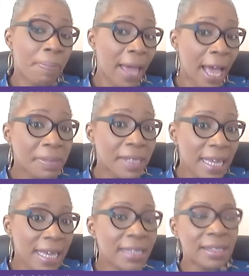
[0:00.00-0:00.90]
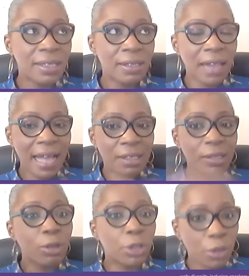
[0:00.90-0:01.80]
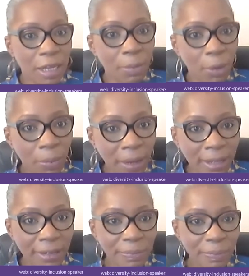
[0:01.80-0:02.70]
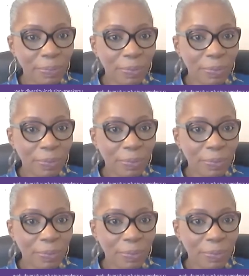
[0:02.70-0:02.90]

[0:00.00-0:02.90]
perhaps isn't as socially mobile.